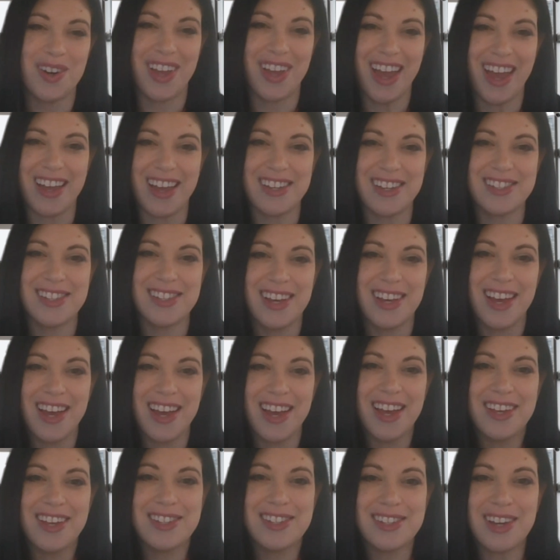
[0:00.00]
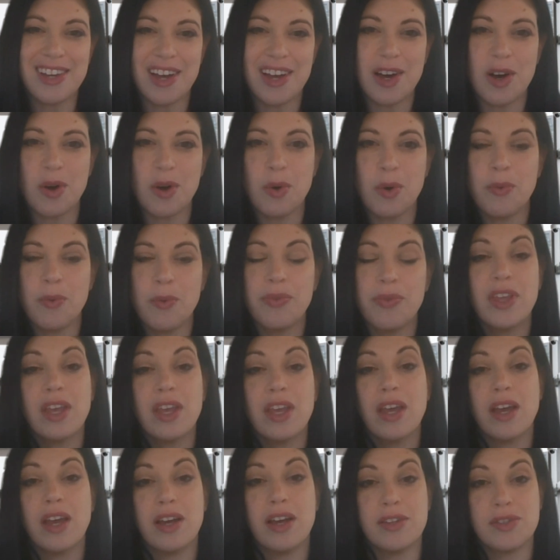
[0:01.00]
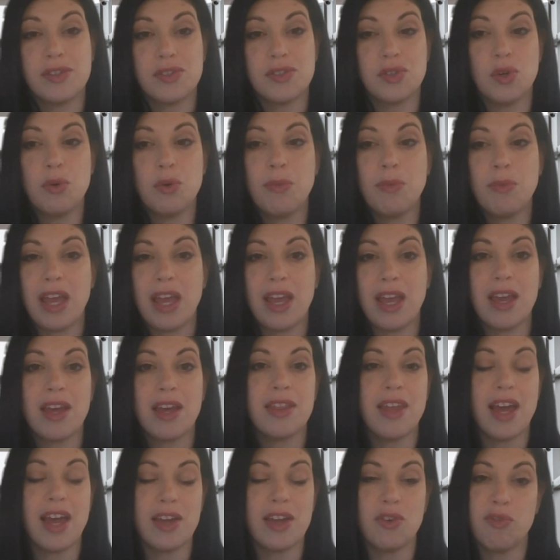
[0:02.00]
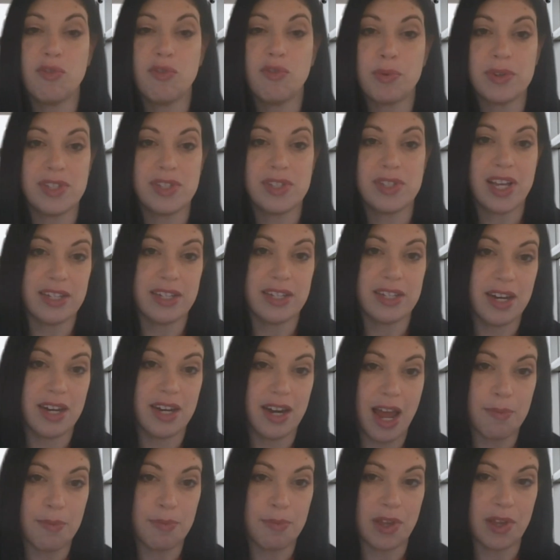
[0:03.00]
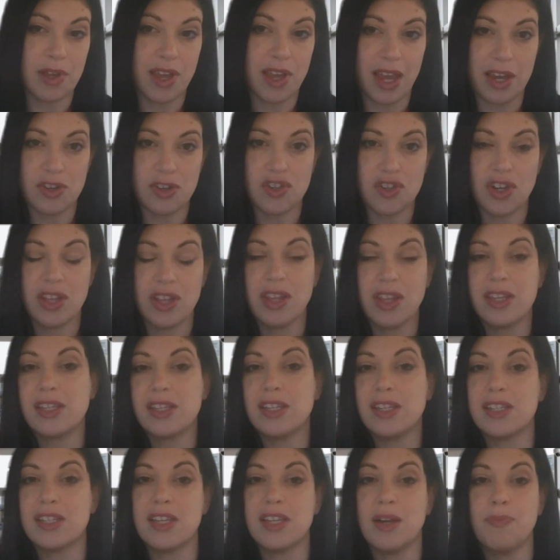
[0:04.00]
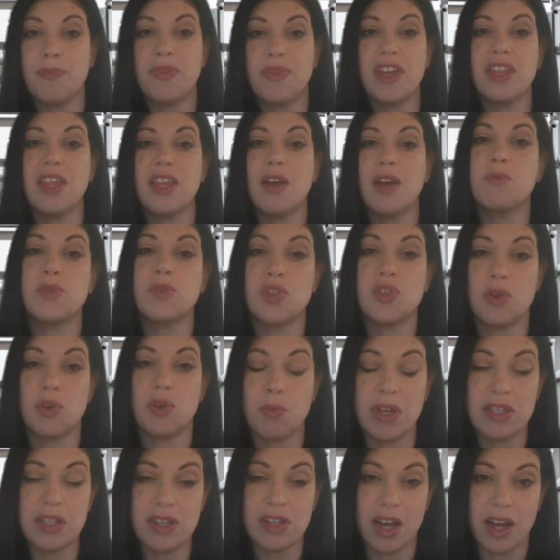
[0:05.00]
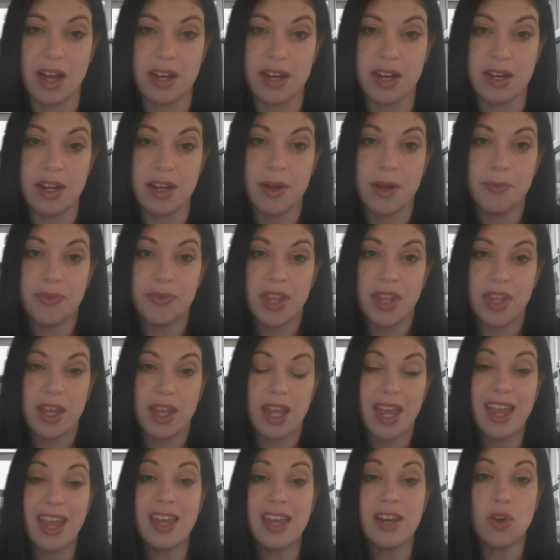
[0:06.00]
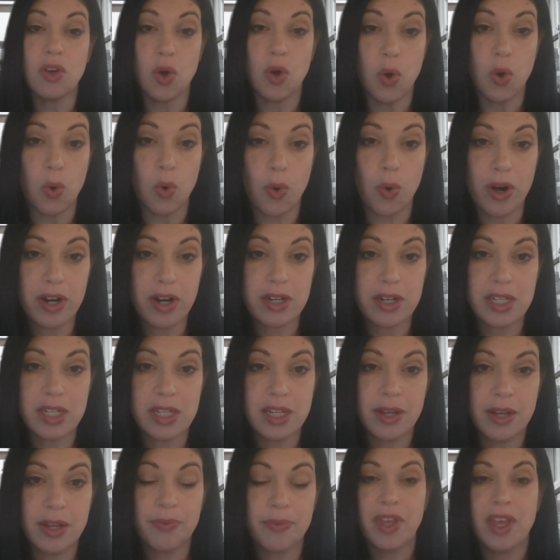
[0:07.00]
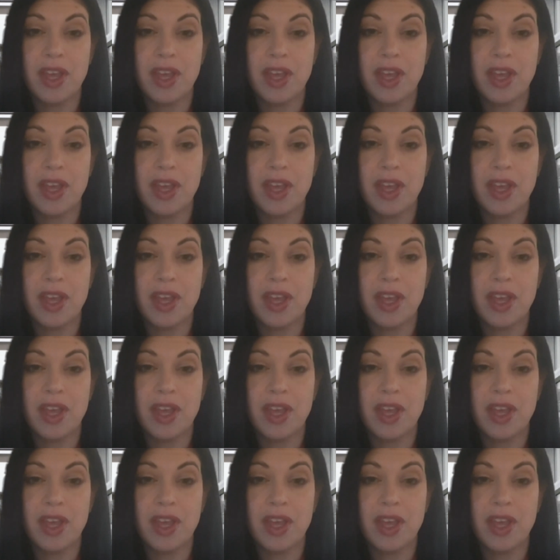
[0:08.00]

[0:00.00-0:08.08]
your case. So assuming that you've presented an application, this is something that should be done in court.